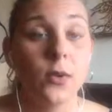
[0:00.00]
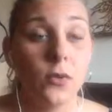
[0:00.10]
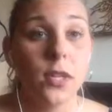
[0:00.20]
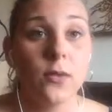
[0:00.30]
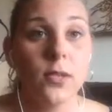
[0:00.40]
with
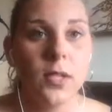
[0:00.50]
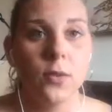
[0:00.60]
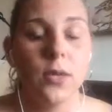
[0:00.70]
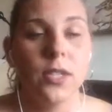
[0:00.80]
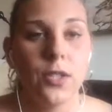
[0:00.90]
stressful
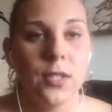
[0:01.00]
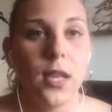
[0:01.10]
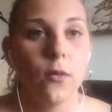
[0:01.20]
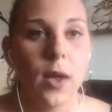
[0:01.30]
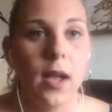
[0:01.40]
situations
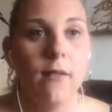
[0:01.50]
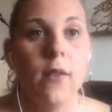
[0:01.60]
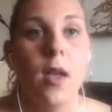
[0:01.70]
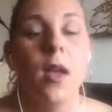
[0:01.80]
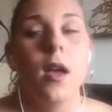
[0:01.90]
that
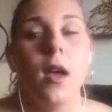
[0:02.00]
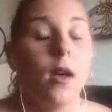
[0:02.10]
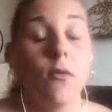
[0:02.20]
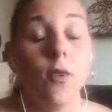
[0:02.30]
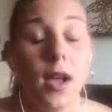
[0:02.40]

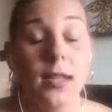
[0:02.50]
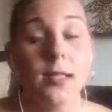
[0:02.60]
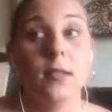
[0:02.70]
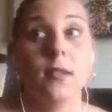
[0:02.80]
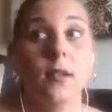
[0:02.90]
rise.